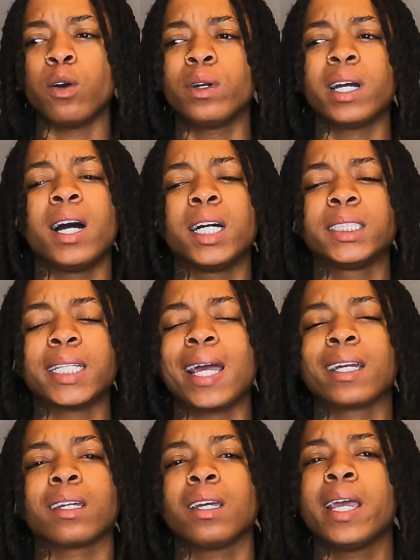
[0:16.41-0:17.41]
oh,
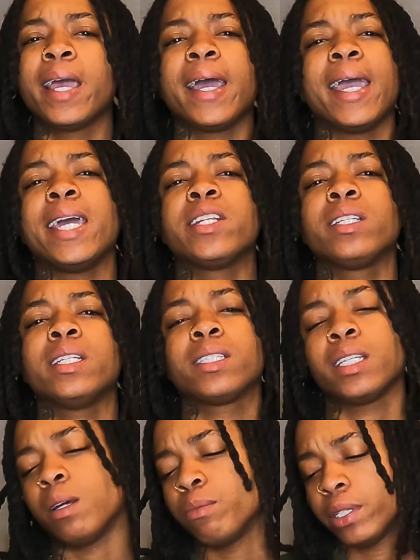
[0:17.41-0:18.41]
contact
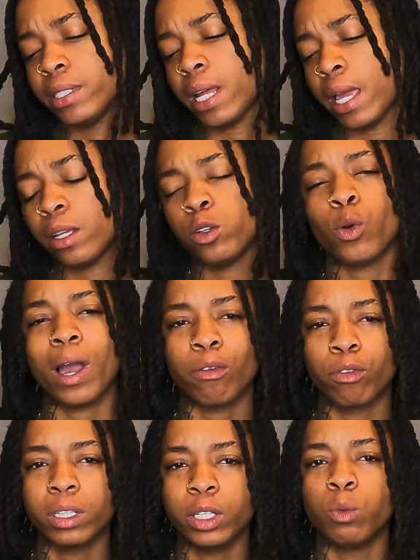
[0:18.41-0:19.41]
Angelus, and I'm just like, do I
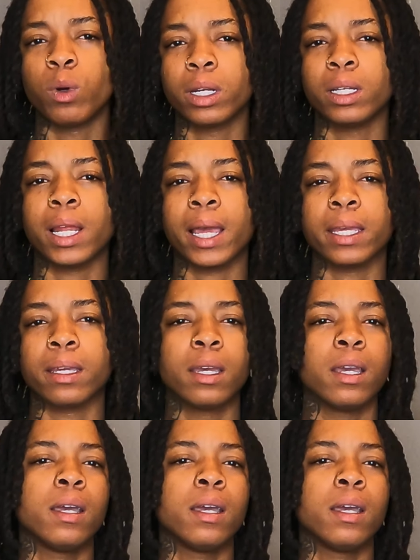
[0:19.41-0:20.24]
really want to like